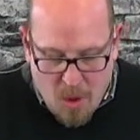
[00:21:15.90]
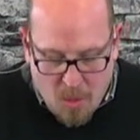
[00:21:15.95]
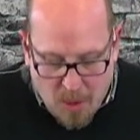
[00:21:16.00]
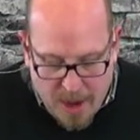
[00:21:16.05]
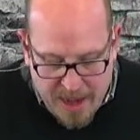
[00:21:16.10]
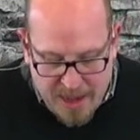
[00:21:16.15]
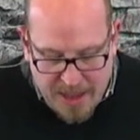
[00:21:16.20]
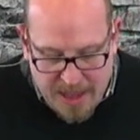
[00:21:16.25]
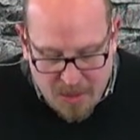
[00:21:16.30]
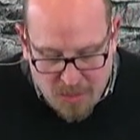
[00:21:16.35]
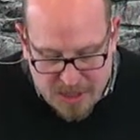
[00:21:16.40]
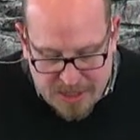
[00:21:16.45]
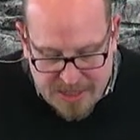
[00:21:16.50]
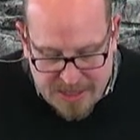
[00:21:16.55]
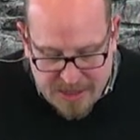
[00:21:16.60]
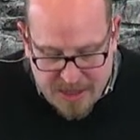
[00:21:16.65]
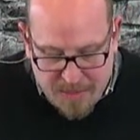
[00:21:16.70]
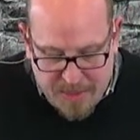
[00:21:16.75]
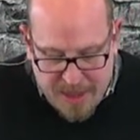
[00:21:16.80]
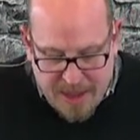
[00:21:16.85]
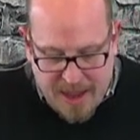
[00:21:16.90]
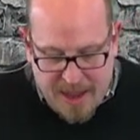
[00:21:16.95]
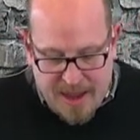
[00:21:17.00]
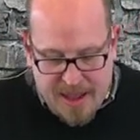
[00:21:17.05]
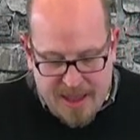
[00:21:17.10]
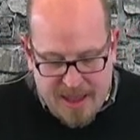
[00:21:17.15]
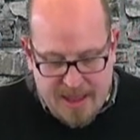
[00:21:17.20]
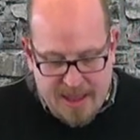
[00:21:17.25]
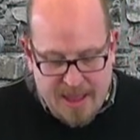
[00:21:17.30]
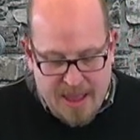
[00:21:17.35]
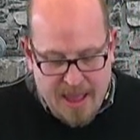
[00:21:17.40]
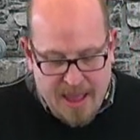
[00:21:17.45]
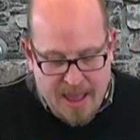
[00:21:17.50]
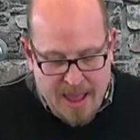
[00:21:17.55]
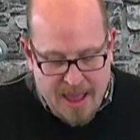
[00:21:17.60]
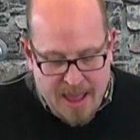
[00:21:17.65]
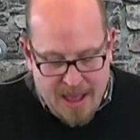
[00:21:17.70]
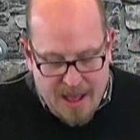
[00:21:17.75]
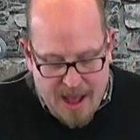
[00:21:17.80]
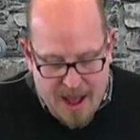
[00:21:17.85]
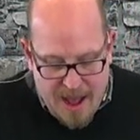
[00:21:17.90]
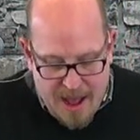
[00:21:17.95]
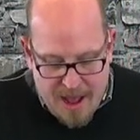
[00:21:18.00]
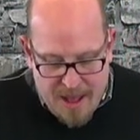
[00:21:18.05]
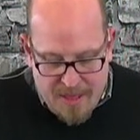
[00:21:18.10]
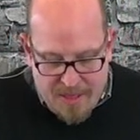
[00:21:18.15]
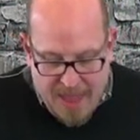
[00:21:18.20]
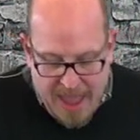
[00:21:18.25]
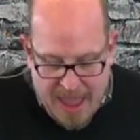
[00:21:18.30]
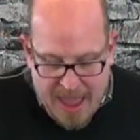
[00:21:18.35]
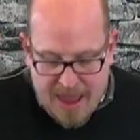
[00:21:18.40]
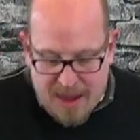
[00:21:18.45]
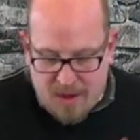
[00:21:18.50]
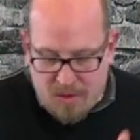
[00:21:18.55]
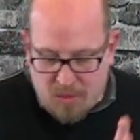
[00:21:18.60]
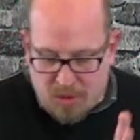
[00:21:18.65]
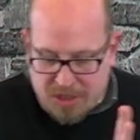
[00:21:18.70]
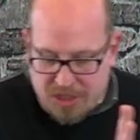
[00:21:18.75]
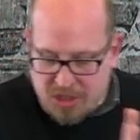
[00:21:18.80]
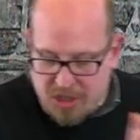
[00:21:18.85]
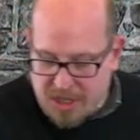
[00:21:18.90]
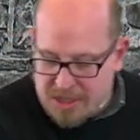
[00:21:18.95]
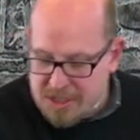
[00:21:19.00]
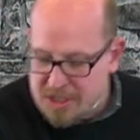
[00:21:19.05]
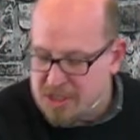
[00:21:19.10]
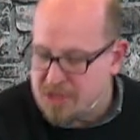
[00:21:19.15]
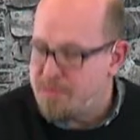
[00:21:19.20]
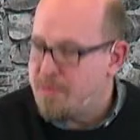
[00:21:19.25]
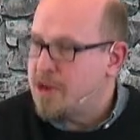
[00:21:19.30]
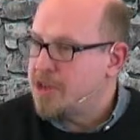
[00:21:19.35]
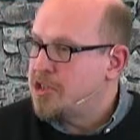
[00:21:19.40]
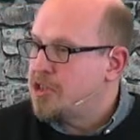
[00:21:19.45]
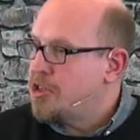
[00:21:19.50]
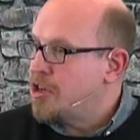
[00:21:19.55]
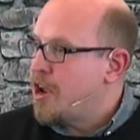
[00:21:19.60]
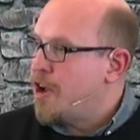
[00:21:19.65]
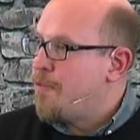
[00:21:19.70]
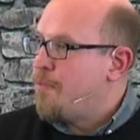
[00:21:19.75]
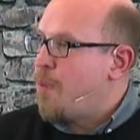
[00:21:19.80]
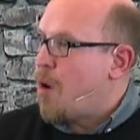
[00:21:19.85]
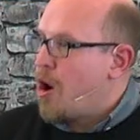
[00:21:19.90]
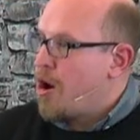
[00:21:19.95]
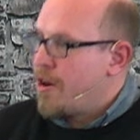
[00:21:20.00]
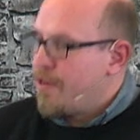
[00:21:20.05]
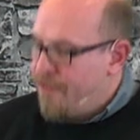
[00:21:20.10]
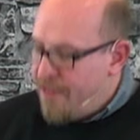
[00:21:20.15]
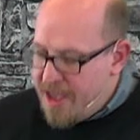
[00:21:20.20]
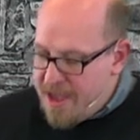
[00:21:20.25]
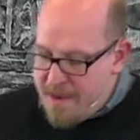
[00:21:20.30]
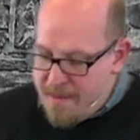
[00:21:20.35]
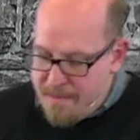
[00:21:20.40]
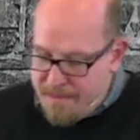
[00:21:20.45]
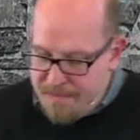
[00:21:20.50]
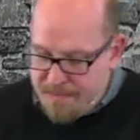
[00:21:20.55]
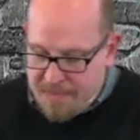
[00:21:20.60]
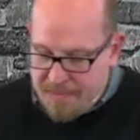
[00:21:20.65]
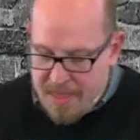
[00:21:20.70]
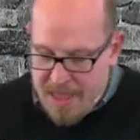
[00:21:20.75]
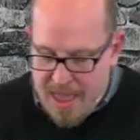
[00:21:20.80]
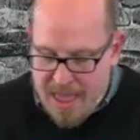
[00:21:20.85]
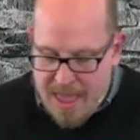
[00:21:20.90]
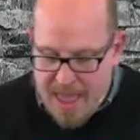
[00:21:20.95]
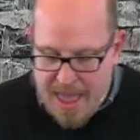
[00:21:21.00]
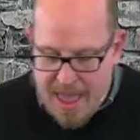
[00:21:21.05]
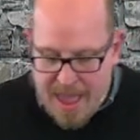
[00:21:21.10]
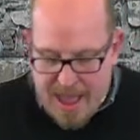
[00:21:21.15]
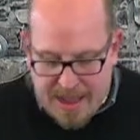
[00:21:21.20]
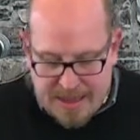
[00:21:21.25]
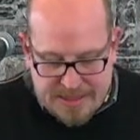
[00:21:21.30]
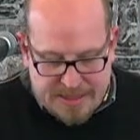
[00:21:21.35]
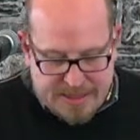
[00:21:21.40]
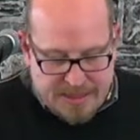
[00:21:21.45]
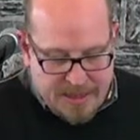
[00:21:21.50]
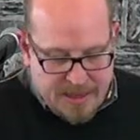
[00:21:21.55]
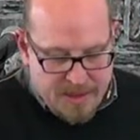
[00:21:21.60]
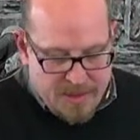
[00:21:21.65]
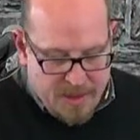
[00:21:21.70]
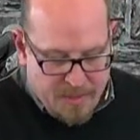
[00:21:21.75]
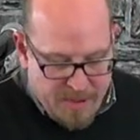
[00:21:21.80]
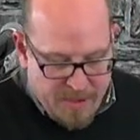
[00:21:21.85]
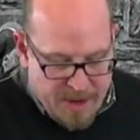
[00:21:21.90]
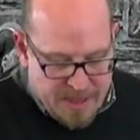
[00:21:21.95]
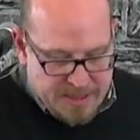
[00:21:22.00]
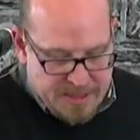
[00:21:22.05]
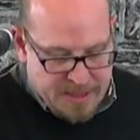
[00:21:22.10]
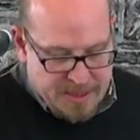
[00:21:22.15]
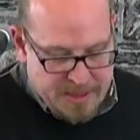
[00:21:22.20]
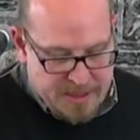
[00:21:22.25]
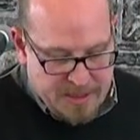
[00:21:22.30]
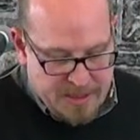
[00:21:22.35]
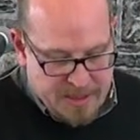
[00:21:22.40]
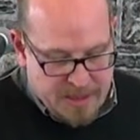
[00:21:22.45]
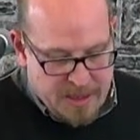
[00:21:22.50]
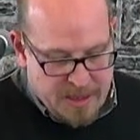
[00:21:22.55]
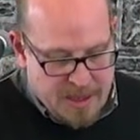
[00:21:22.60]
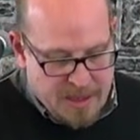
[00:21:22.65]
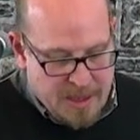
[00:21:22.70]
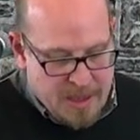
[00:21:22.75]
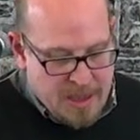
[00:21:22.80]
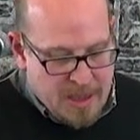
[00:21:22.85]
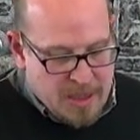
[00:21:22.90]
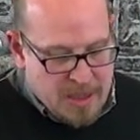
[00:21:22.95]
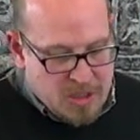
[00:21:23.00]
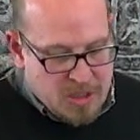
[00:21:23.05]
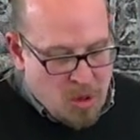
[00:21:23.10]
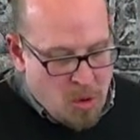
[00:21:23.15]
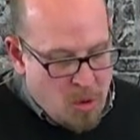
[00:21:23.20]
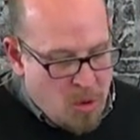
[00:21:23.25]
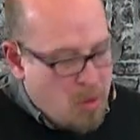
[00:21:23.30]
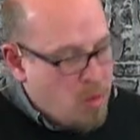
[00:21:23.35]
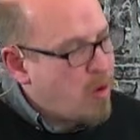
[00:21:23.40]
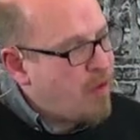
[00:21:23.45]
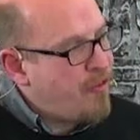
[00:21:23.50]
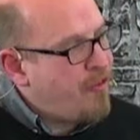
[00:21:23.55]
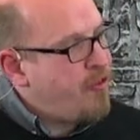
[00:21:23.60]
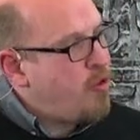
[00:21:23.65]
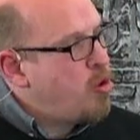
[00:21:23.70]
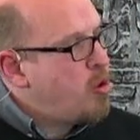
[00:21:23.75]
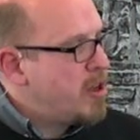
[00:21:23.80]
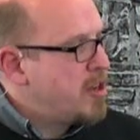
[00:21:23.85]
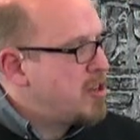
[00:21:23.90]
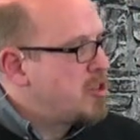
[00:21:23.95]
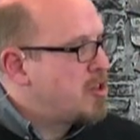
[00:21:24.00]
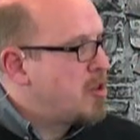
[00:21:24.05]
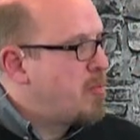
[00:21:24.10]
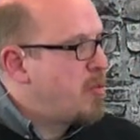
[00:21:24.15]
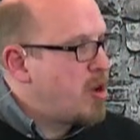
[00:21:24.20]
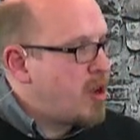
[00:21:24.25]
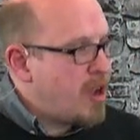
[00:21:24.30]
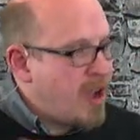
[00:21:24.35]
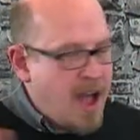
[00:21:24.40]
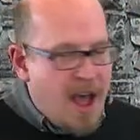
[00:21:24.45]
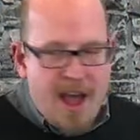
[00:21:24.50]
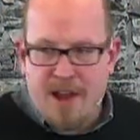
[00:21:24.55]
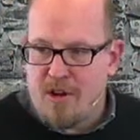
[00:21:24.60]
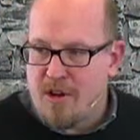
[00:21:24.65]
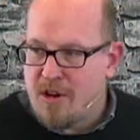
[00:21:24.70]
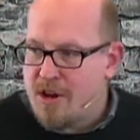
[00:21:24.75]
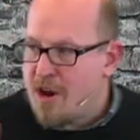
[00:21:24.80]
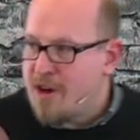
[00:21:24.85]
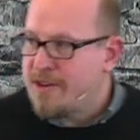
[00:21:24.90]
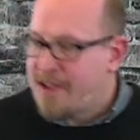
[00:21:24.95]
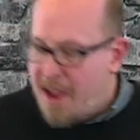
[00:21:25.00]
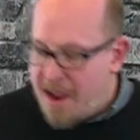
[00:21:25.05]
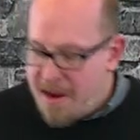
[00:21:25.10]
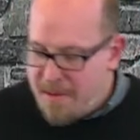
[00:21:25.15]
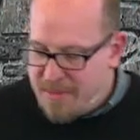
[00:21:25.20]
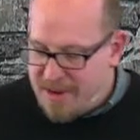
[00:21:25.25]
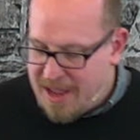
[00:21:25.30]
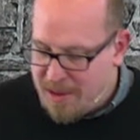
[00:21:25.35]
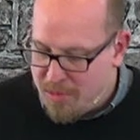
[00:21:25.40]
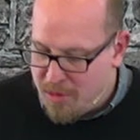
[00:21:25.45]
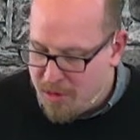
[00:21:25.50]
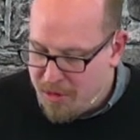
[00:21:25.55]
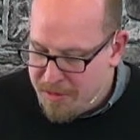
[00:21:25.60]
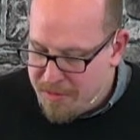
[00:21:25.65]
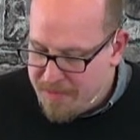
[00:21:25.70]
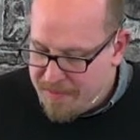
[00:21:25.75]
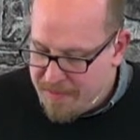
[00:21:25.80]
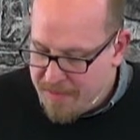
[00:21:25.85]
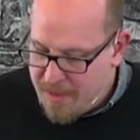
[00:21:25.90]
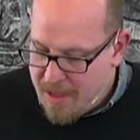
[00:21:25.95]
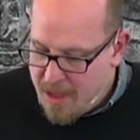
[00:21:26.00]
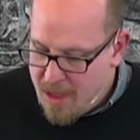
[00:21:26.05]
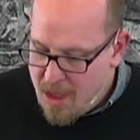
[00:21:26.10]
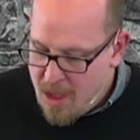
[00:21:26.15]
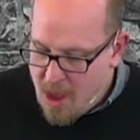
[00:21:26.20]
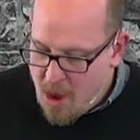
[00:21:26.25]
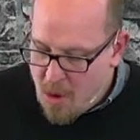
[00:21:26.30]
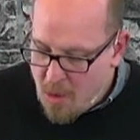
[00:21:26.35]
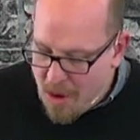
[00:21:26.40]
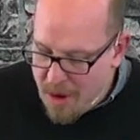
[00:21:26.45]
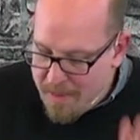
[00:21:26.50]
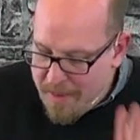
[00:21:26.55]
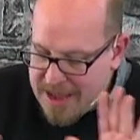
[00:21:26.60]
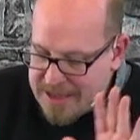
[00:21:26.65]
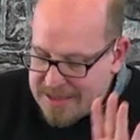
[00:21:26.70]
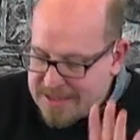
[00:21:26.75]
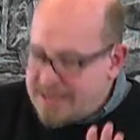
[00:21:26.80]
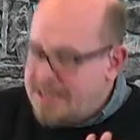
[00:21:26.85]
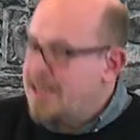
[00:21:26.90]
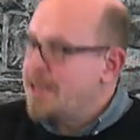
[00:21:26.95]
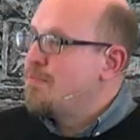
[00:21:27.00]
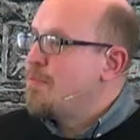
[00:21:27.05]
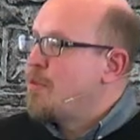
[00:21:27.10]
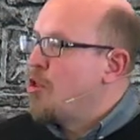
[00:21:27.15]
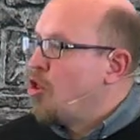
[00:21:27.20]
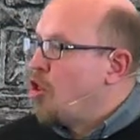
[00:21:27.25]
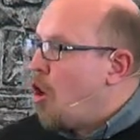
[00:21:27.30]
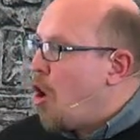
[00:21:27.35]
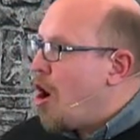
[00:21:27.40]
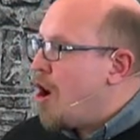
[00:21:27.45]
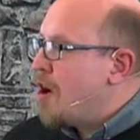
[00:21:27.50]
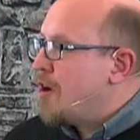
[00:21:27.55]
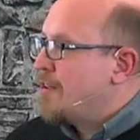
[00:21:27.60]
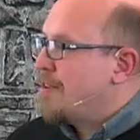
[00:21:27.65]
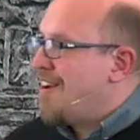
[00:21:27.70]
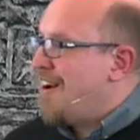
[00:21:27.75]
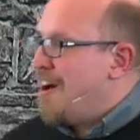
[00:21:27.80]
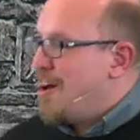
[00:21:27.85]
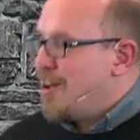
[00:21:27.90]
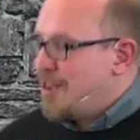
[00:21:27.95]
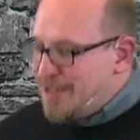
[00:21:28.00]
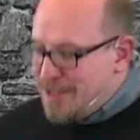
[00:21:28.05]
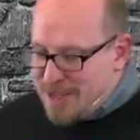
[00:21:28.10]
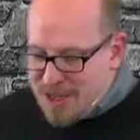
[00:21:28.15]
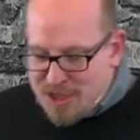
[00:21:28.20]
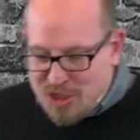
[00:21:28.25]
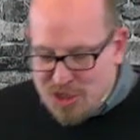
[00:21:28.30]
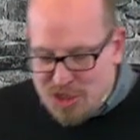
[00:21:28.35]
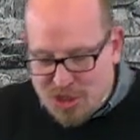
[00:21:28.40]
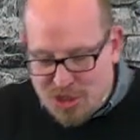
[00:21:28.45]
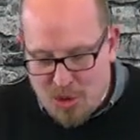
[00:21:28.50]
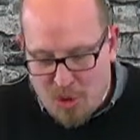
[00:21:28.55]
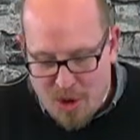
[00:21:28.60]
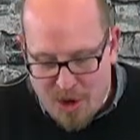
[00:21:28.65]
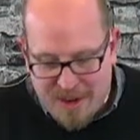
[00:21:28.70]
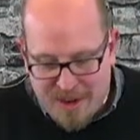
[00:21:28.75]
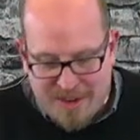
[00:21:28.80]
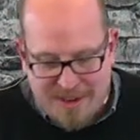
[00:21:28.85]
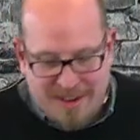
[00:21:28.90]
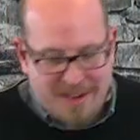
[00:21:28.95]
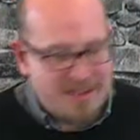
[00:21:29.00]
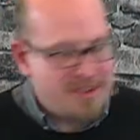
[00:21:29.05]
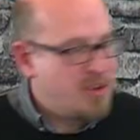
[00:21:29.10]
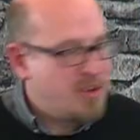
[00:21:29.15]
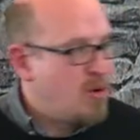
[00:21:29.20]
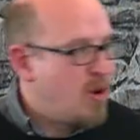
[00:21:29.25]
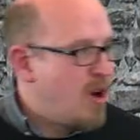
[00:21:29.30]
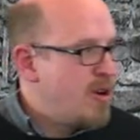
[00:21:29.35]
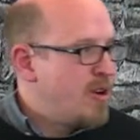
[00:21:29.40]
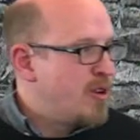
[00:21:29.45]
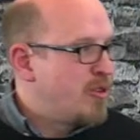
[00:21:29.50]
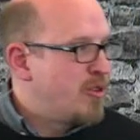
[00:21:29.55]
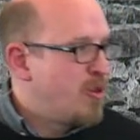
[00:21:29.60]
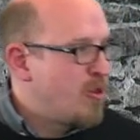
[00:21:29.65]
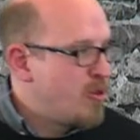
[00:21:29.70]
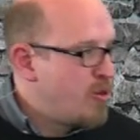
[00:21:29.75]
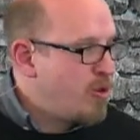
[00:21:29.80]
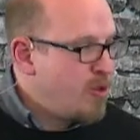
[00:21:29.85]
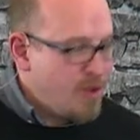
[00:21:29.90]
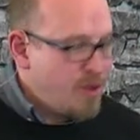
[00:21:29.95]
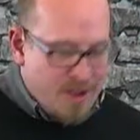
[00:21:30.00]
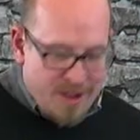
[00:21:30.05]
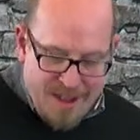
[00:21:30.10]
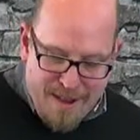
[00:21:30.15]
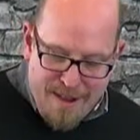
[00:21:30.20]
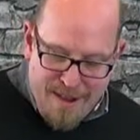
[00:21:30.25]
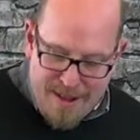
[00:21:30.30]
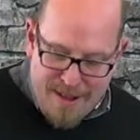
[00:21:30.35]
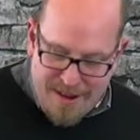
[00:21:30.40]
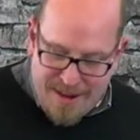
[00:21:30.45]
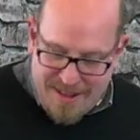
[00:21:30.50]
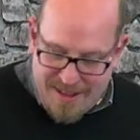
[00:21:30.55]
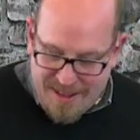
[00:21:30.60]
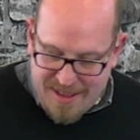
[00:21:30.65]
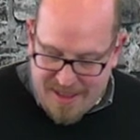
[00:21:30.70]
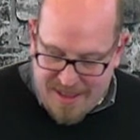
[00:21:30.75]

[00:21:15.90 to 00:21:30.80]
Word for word: When he was at the beginning, uh, the end was just as much a part of him as the present. So we're foolish to put God on our timetable. What might seem long to us is short to our eternal God.